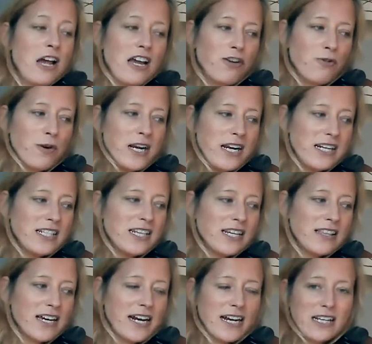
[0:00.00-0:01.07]
You're hinting
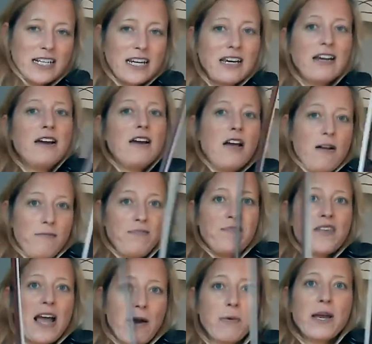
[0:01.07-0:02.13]
that actually
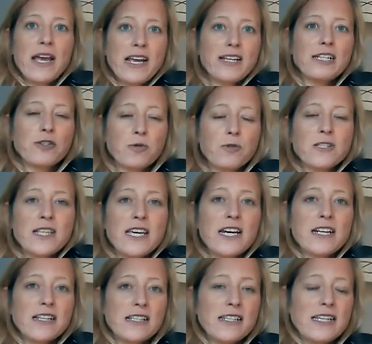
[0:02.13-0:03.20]
now we're heading towards the
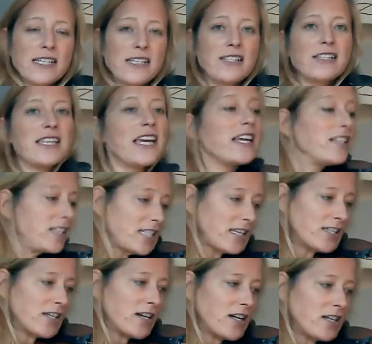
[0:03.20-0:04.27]
end. This is the end's
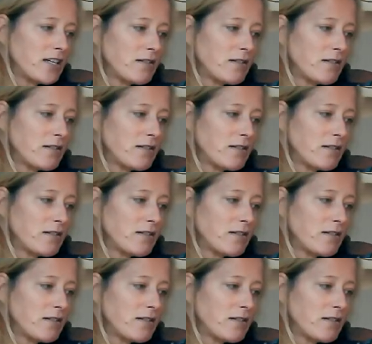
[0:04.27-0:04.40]
inside.